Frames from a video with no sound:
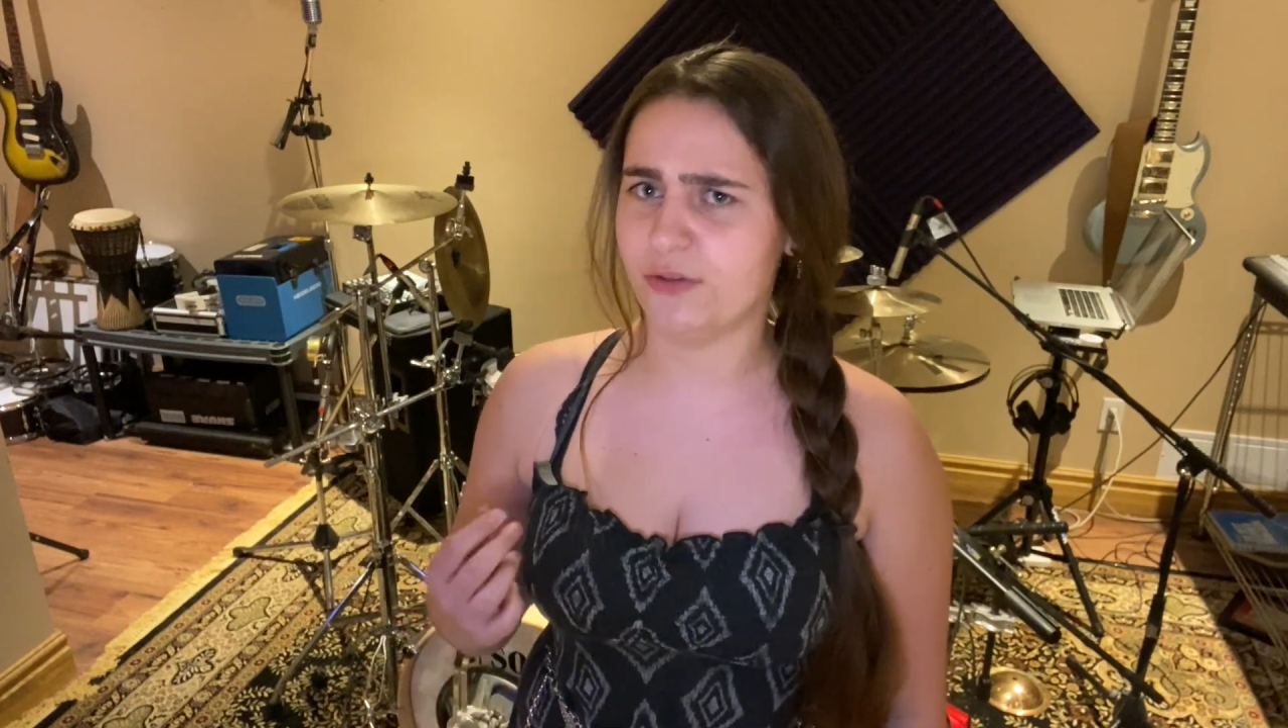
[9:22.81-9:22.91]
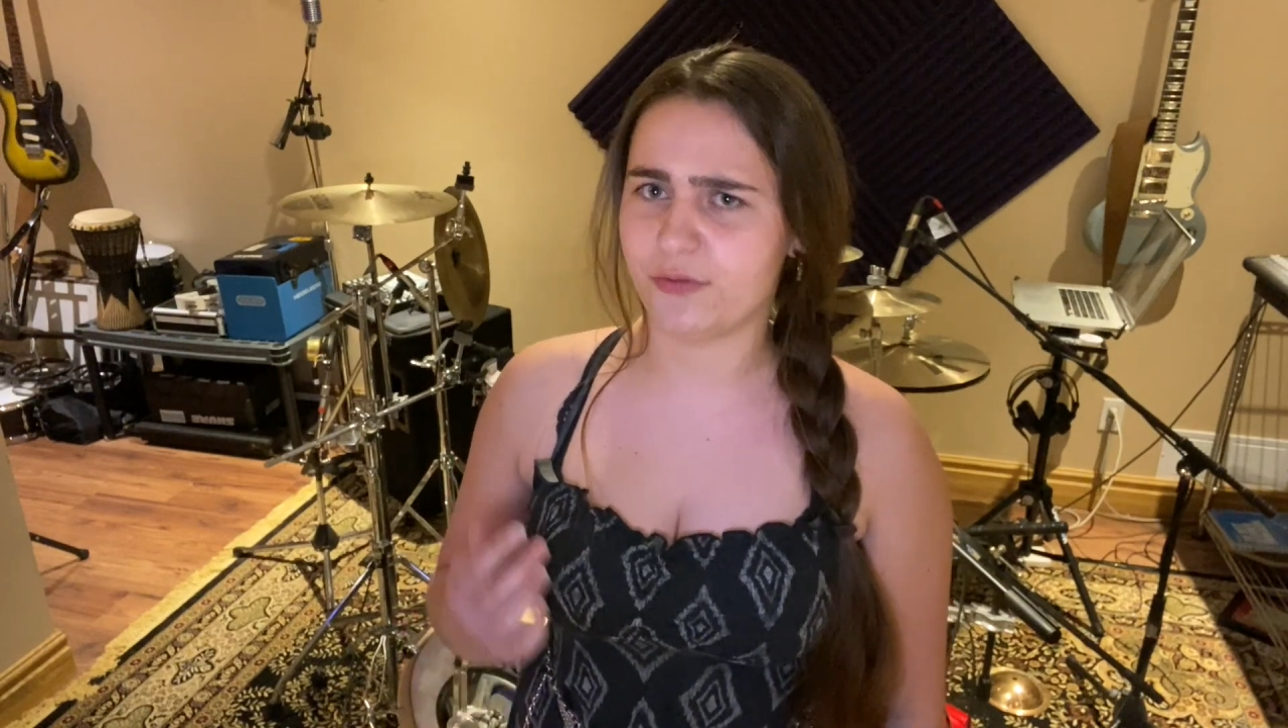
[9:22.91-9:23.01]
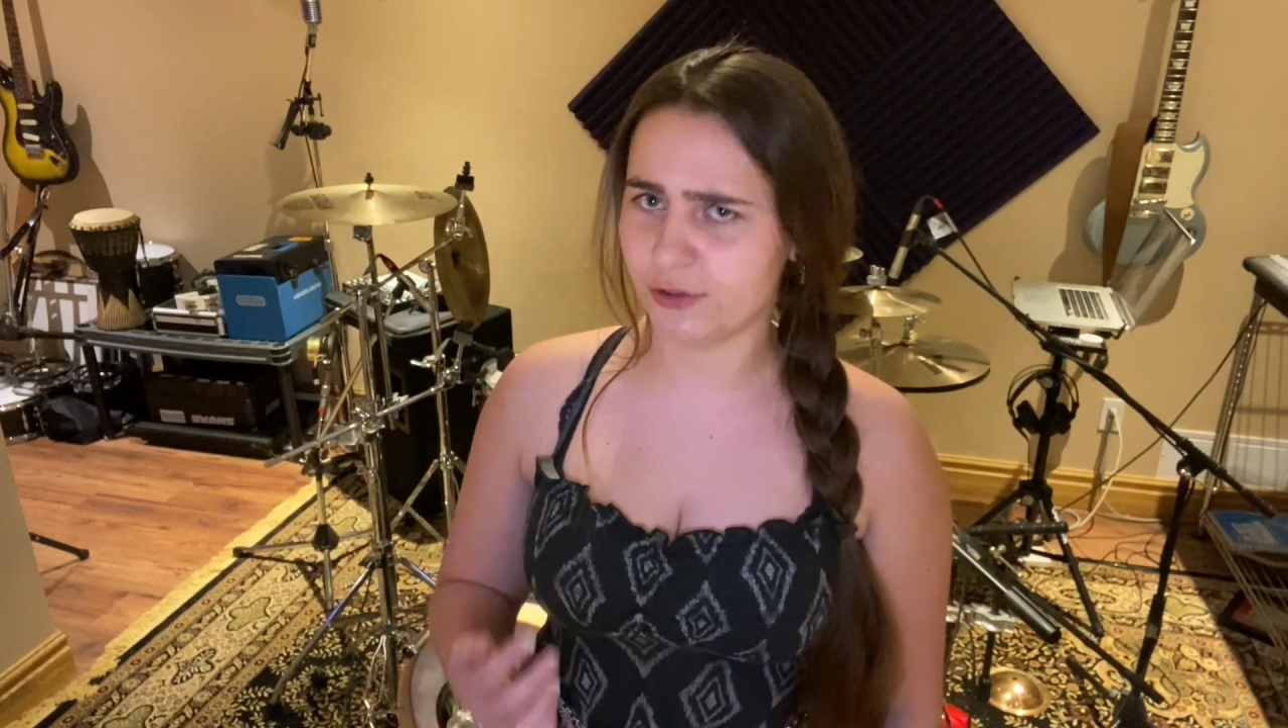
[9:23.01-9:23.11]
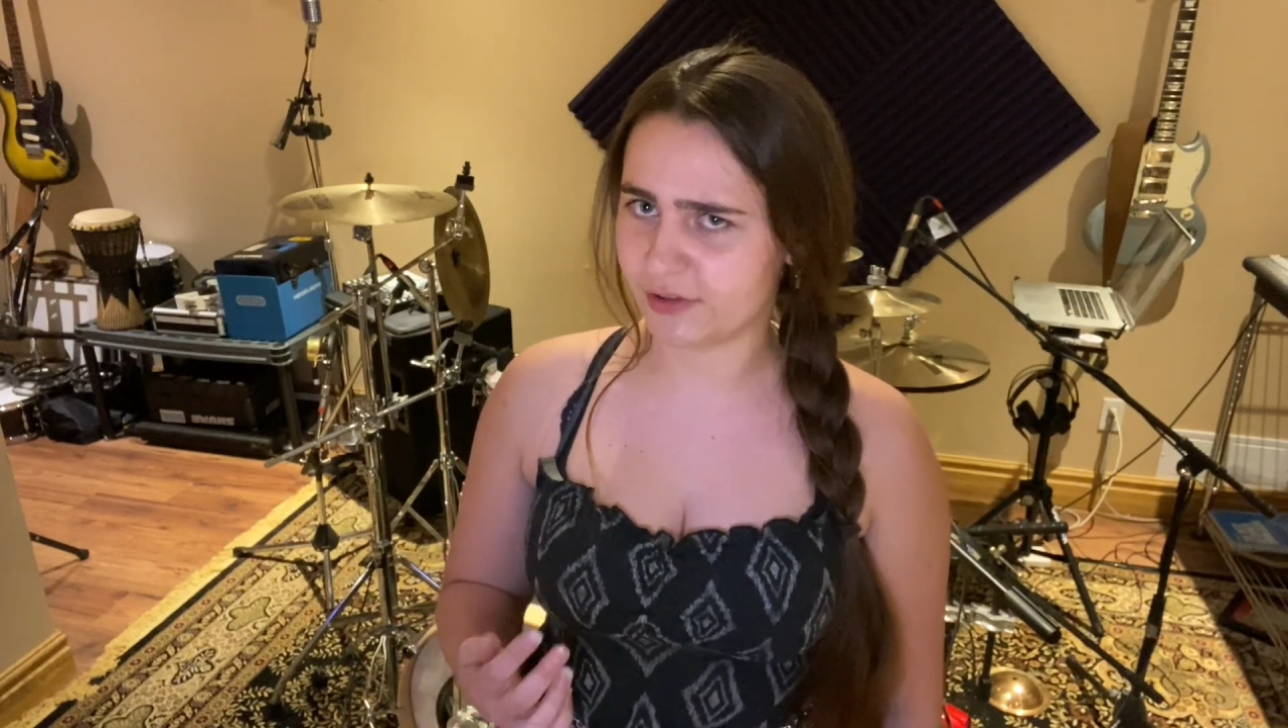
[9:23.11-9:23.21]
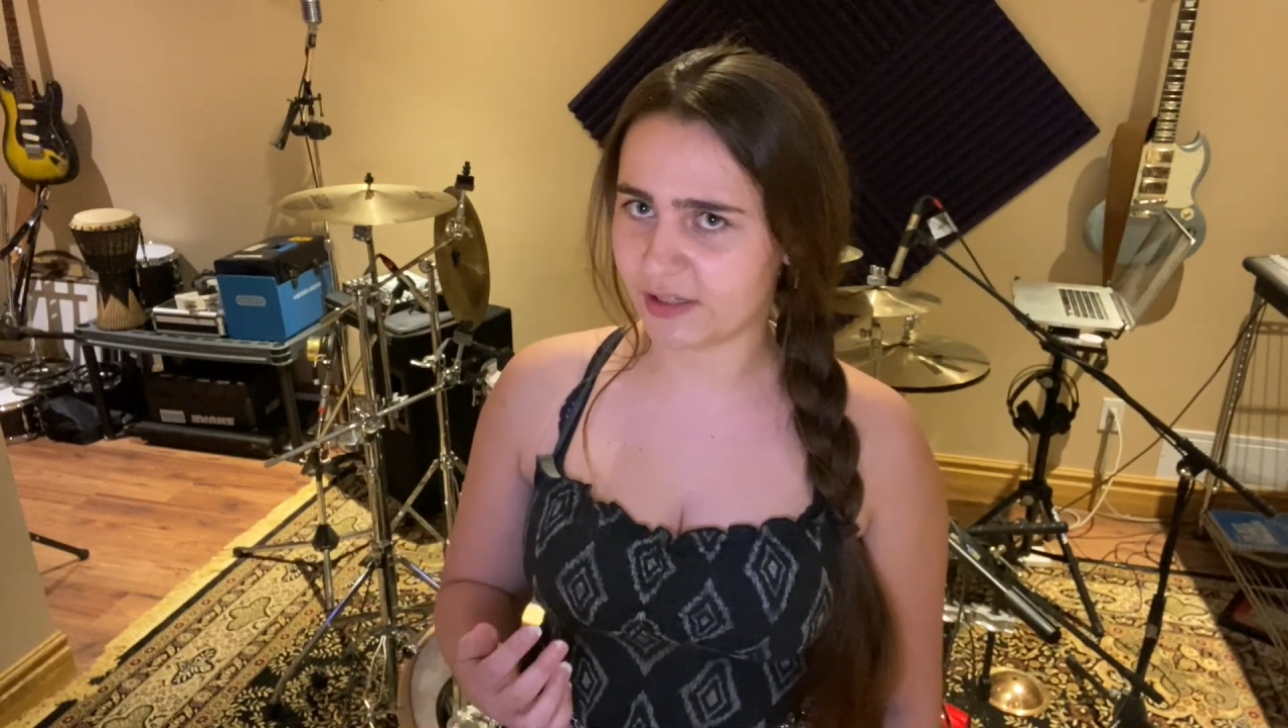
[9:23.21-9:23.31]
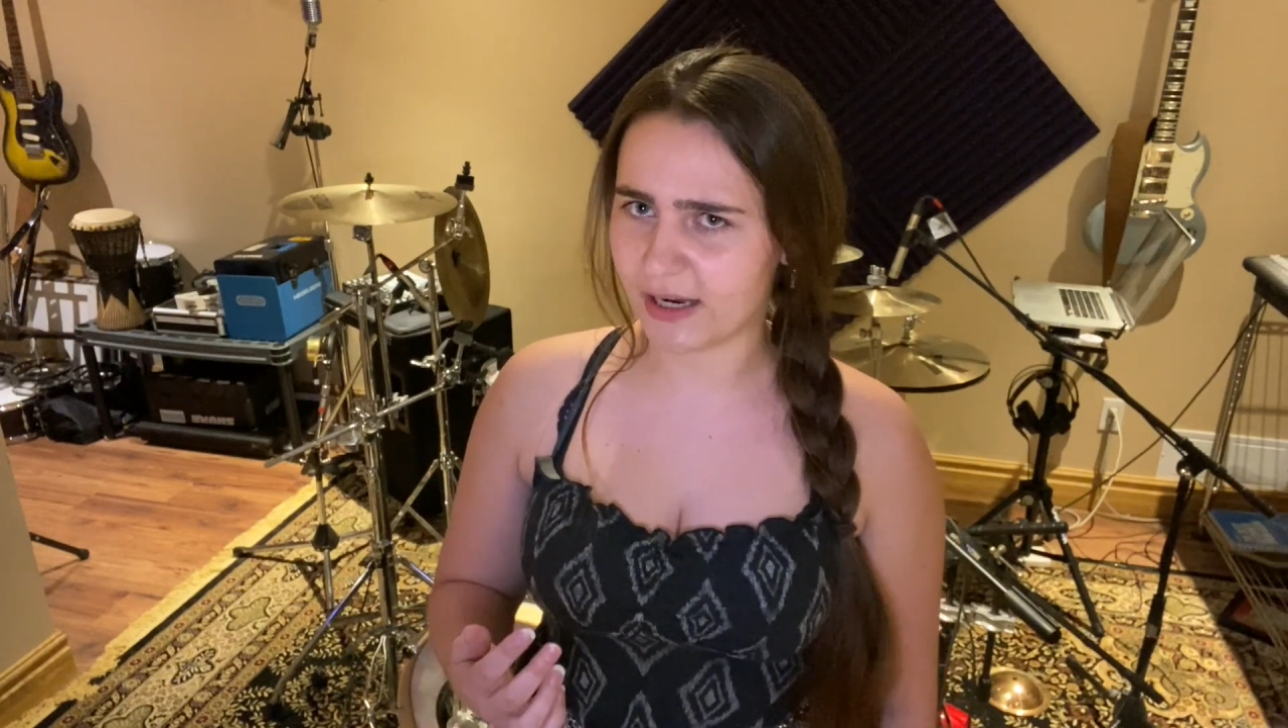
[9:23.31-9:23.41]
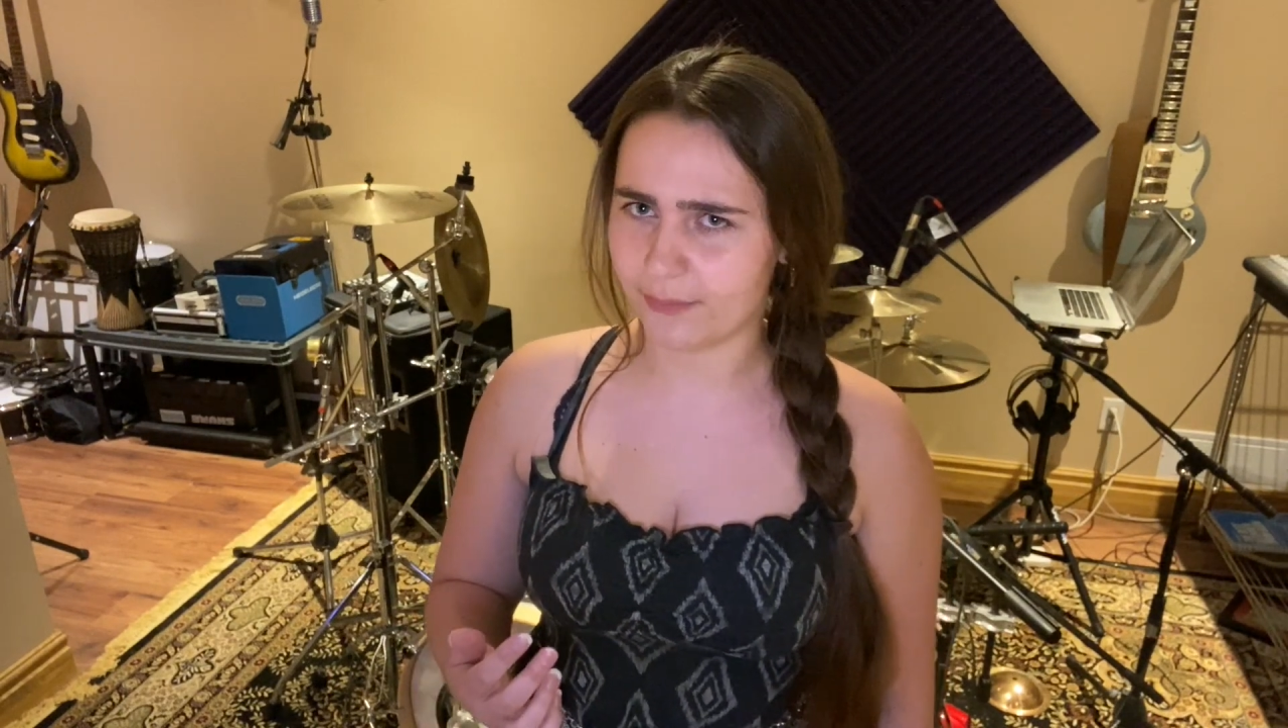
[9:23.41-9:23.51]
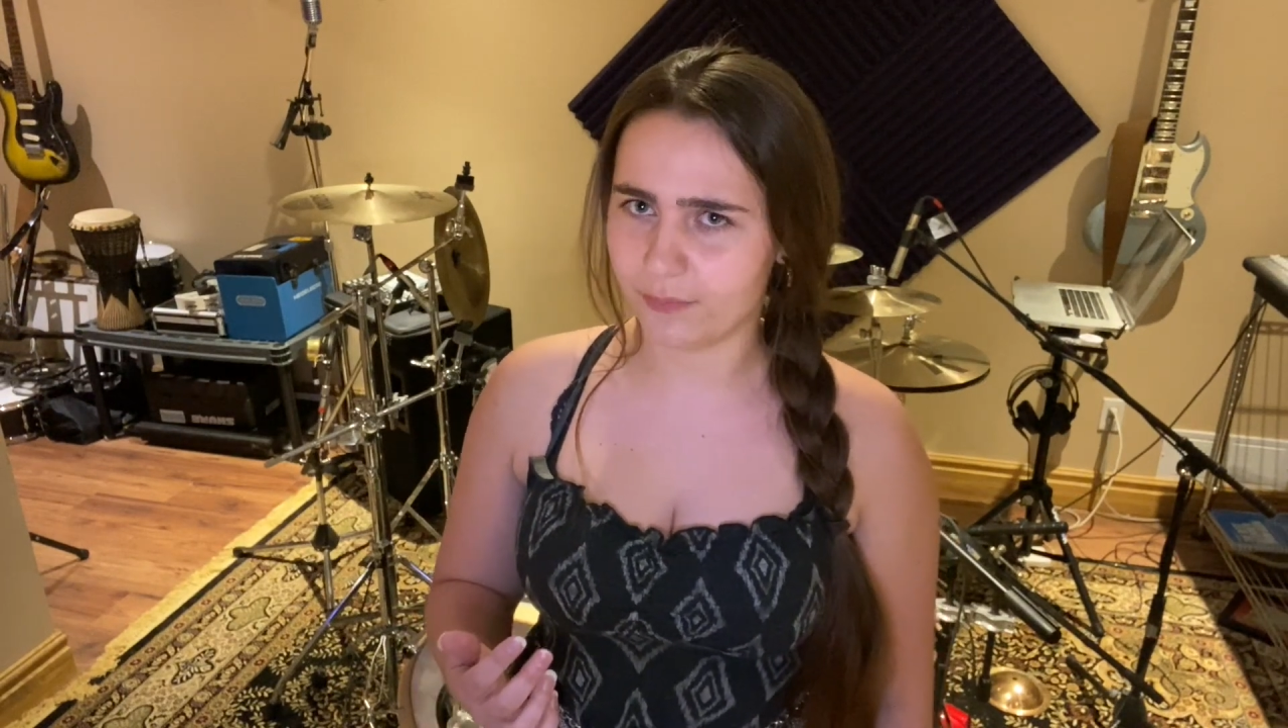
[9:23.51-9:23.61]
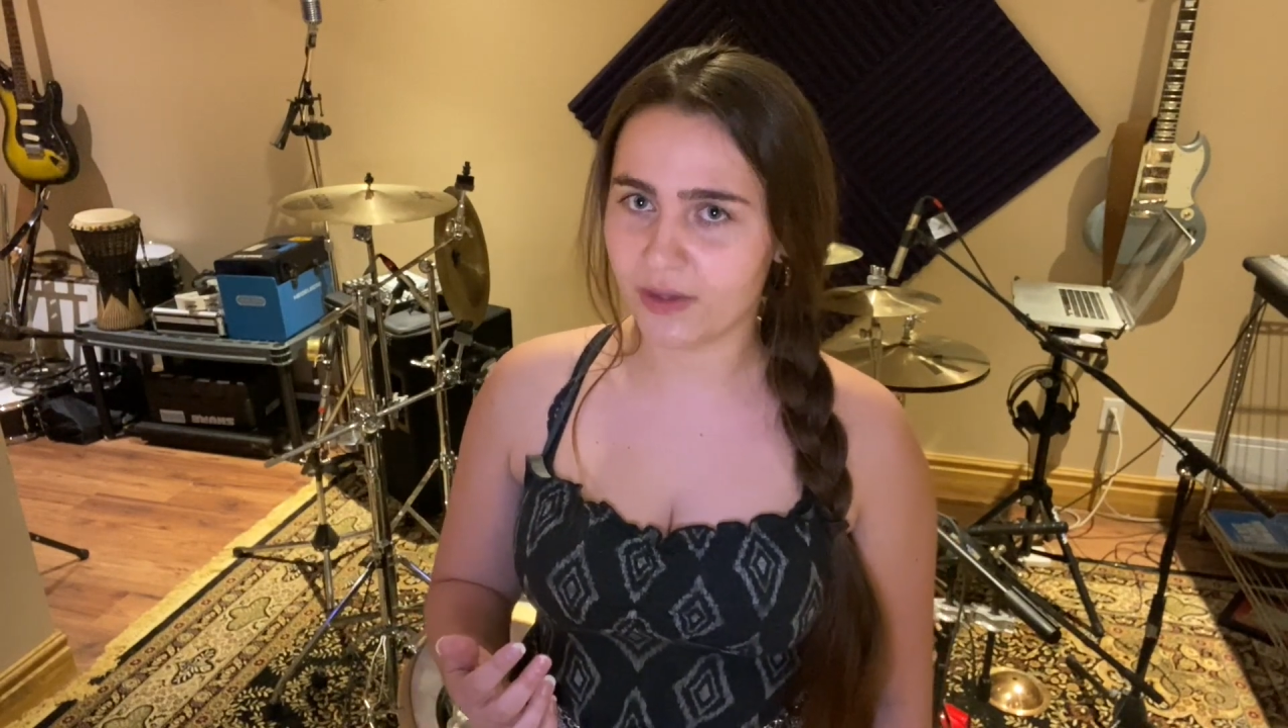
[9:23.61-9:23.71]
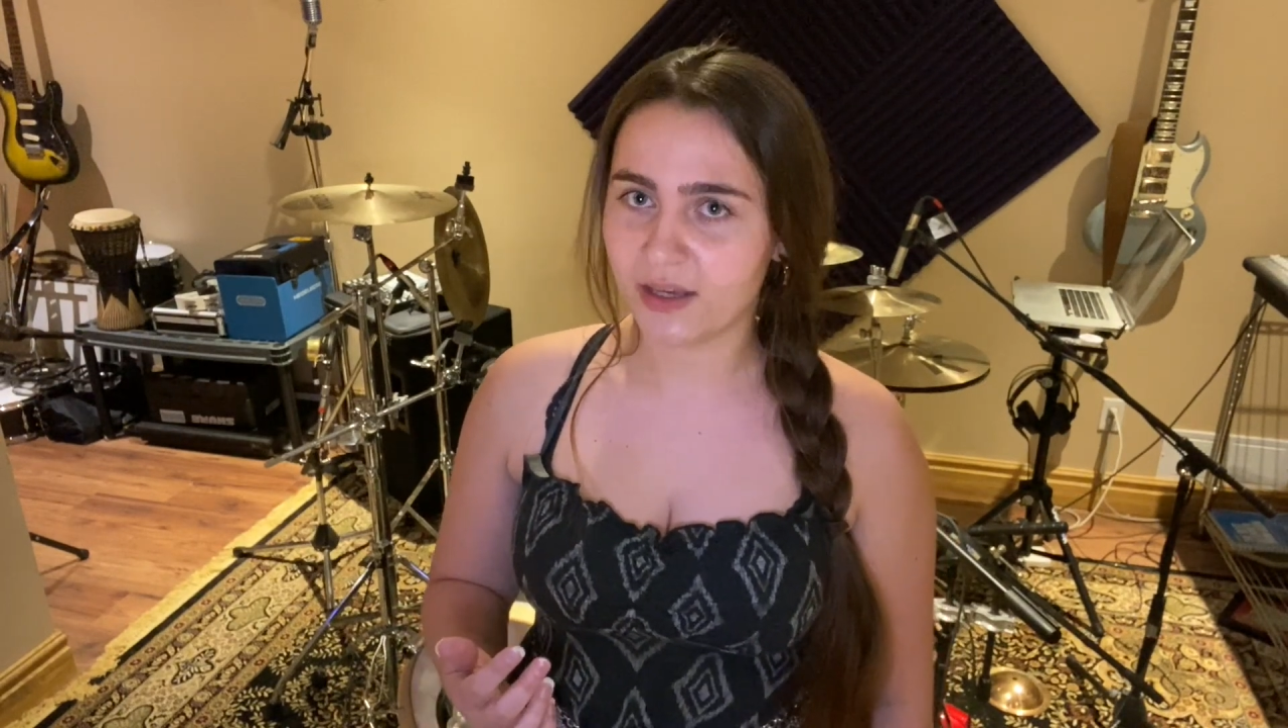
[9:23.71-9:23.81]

first time.